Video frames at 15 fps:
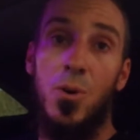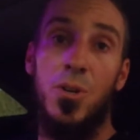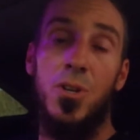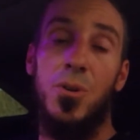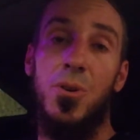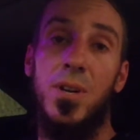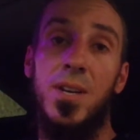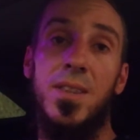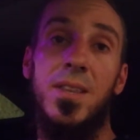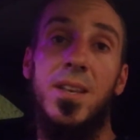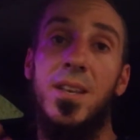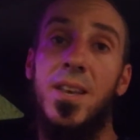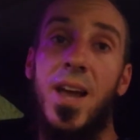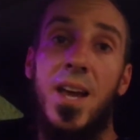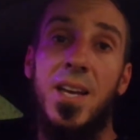or you're in the
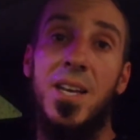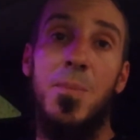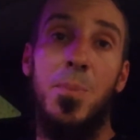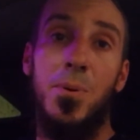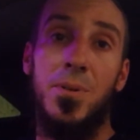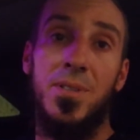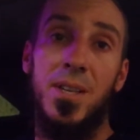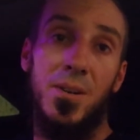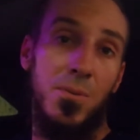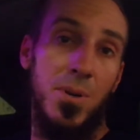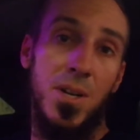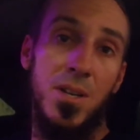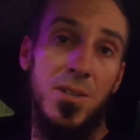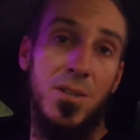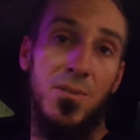90%
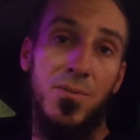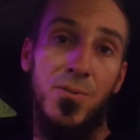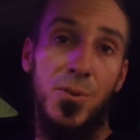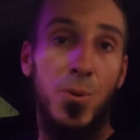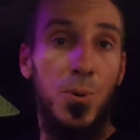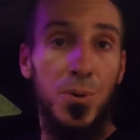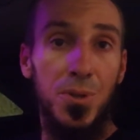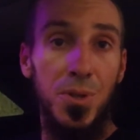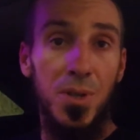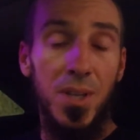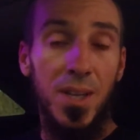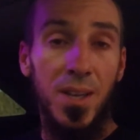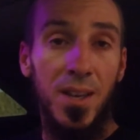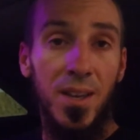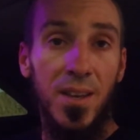range of fuel
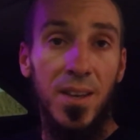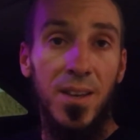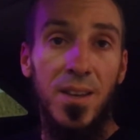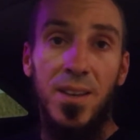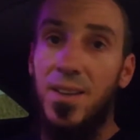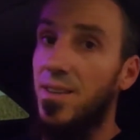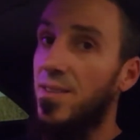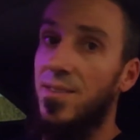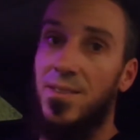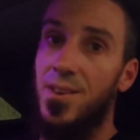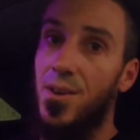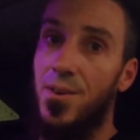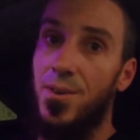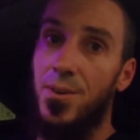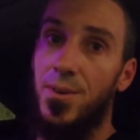duty,
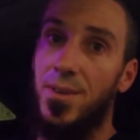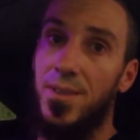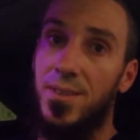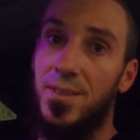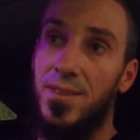don't do it.